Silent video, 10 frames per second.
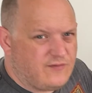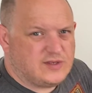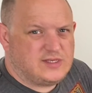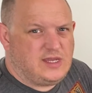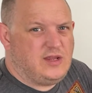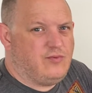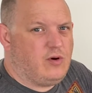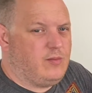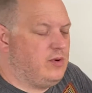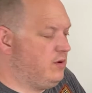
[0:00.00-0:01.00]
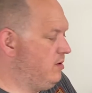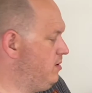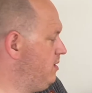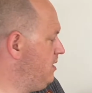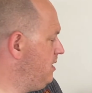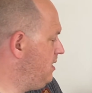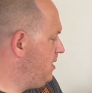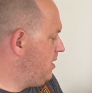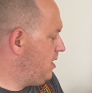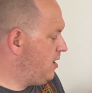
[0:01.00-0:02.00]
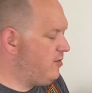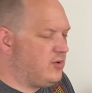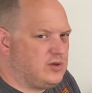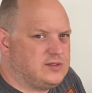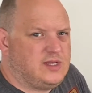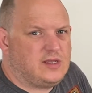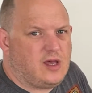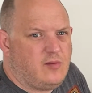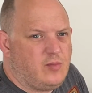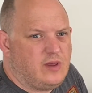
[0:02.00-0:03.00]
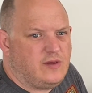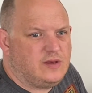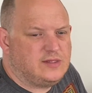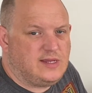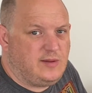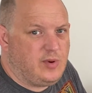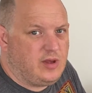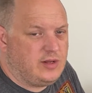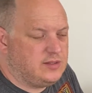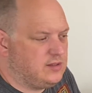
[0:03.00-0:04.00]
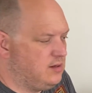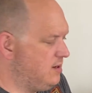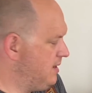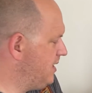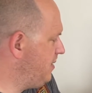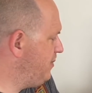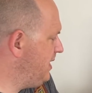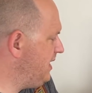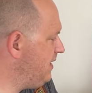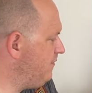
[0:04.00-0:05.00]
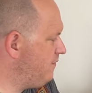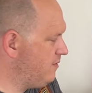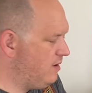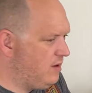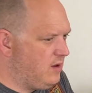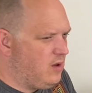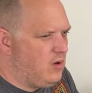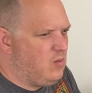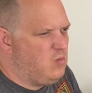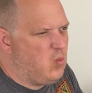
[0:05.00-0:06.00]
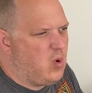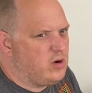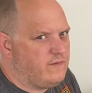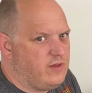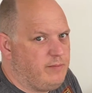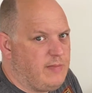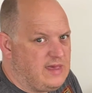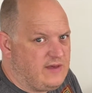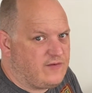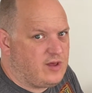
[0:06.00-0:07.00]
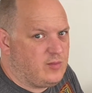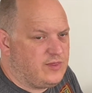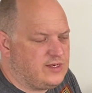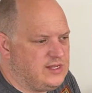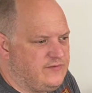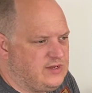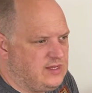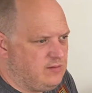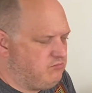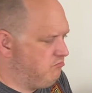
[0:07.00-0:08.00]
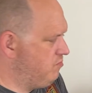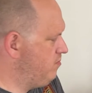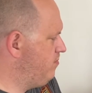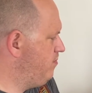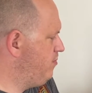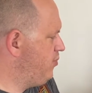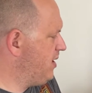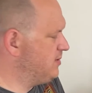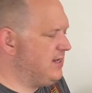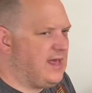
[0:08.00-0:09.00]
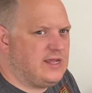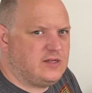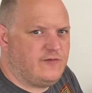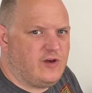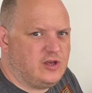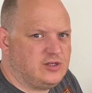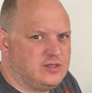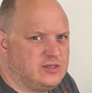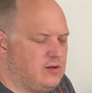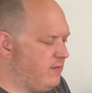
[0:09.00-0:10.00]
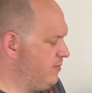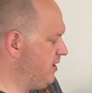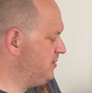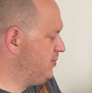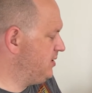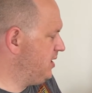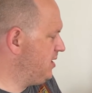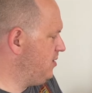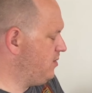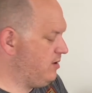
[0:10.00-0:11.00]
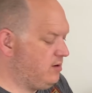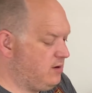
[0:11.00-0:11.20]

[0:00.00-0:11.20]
CD-ROM. Other models did come with CD burners, and I believe one of them may have come with a DVD, perhaps later versions, not this particular one.